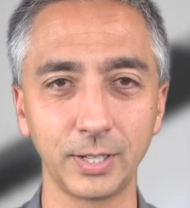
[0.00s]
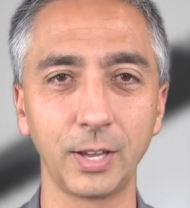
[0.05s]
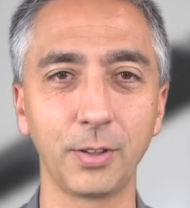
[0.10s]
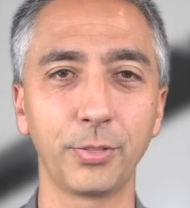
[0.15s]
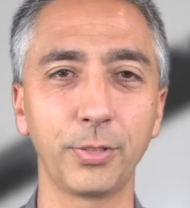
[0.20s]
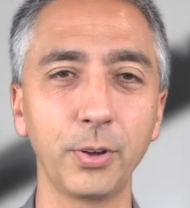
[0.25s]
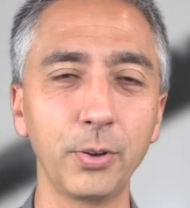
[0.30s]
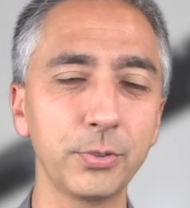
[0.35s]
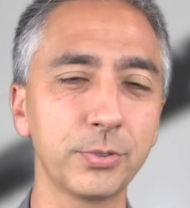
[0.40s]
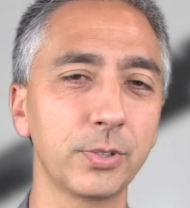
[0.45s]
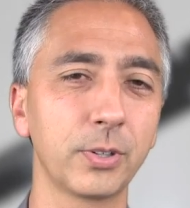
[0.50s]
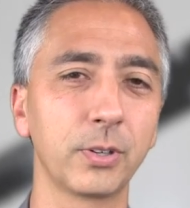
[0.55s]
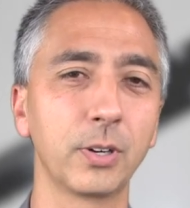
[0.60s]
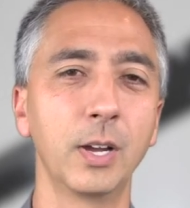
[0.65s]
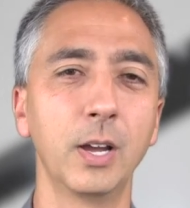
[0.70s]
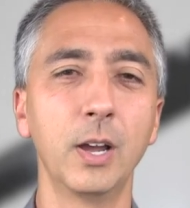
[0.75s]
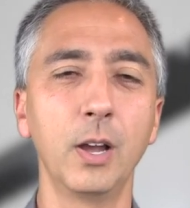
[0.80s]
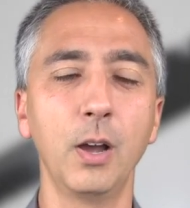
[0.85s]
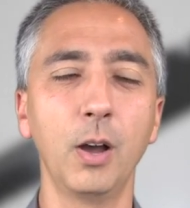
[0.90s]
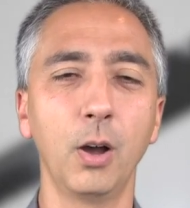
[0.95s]
Now those are
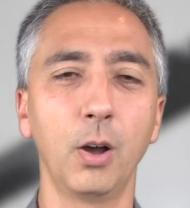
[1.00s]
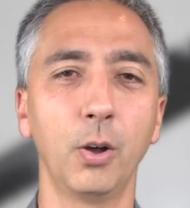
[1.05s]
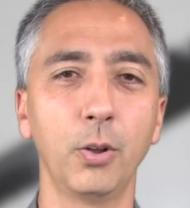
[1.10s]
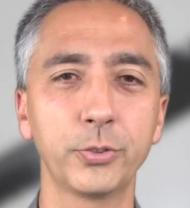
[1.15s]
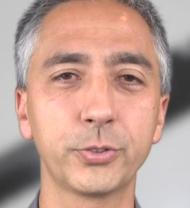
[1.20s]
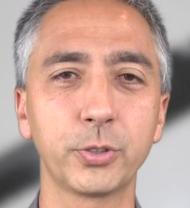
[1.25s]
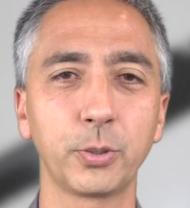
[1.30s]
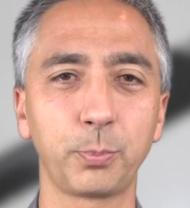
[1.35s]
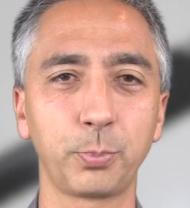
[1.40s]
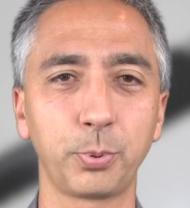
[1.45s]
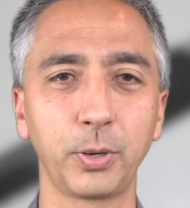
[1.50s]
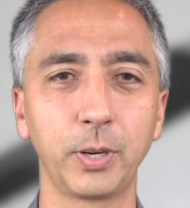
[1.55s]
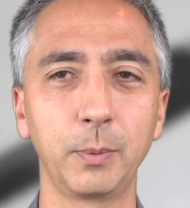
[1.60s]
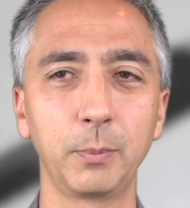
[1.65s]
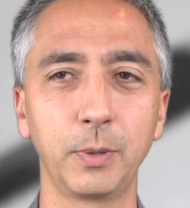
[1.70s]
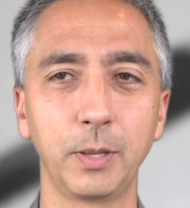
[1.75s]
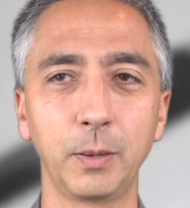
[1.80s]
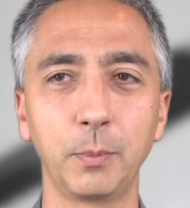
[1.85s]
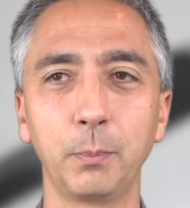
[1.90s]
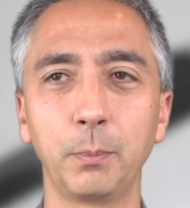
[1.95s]
ultra
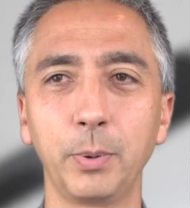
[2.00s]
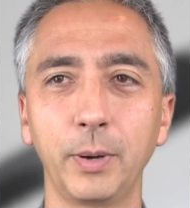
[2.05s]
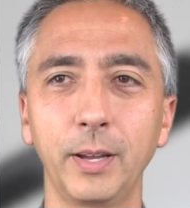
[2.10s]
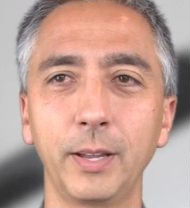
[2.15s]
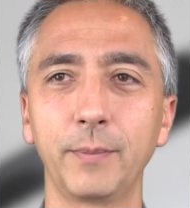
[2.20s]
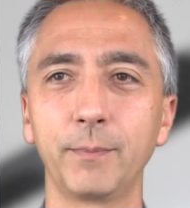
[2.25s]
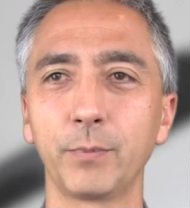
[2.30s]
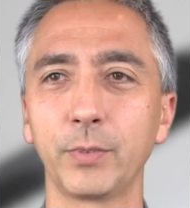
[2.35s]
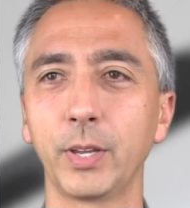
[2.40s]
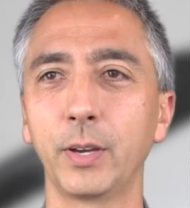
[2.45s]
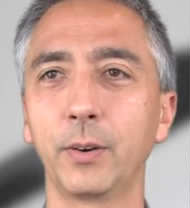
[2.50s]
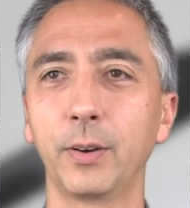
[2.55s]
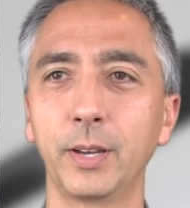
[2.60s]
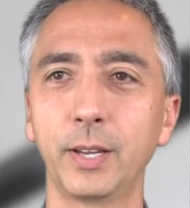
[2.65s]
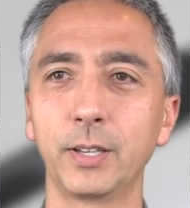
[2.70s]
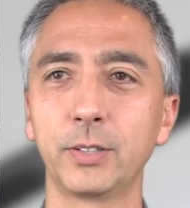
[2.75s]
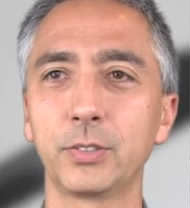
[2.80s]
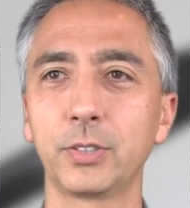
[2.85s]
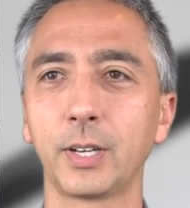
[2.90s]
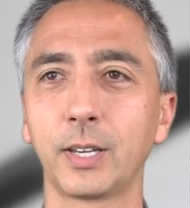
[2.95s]
premium, but oh
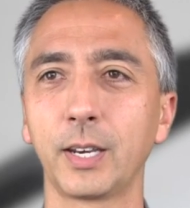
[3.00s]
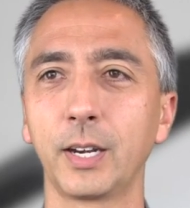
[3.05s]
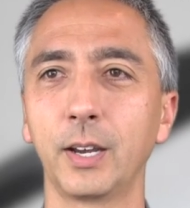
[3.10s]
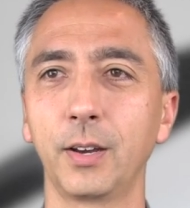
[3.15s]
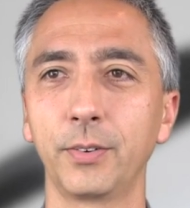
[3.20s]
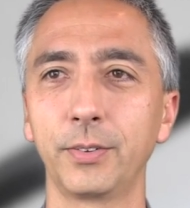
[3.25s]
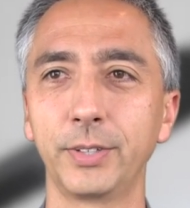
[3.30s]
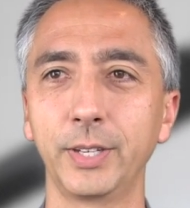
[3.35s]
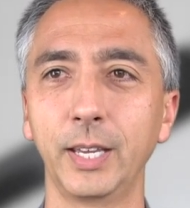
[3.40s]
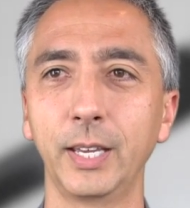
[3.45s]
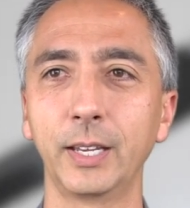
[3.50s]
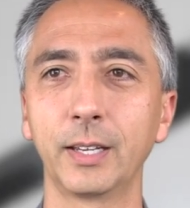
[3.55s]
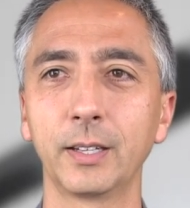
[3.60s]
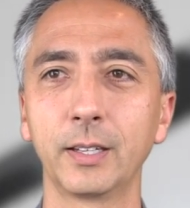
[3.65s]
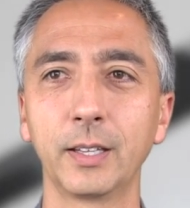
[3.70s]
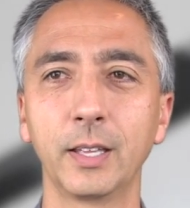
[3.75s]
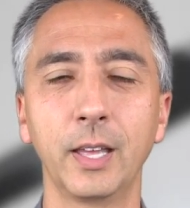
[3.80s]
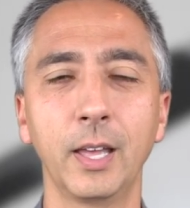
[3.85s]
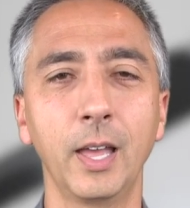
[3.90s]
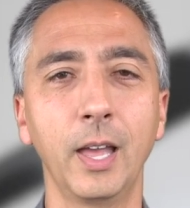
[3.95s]
hey, check it out,
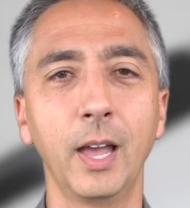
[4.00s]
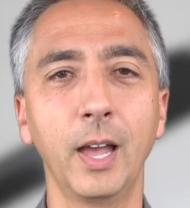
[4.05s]
ding.